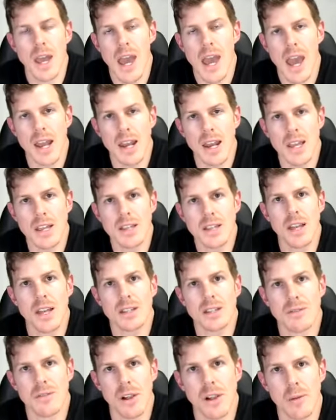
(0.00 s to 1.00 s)
And is that
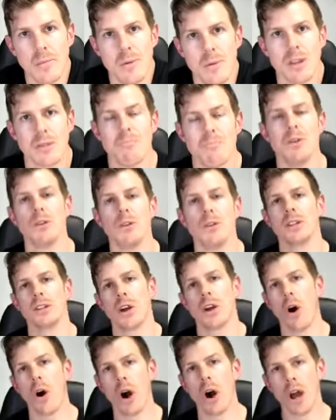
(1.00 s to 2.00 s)
developing and building
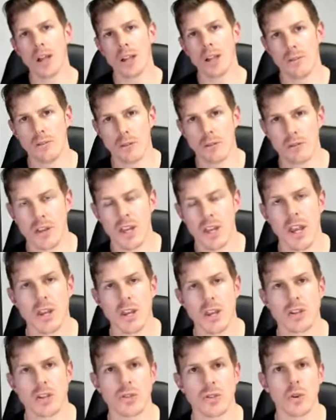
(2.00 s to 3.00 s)
a higher level of
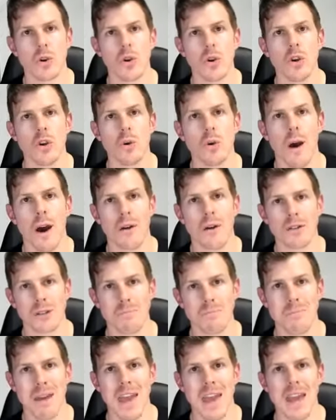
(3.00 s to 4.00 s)
connection to who you are as a
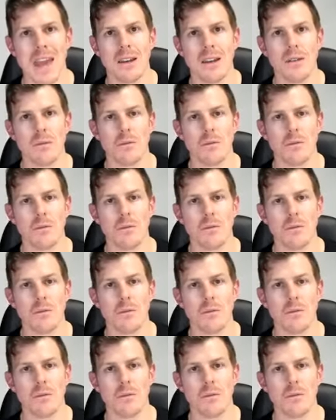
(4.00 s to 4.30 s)
man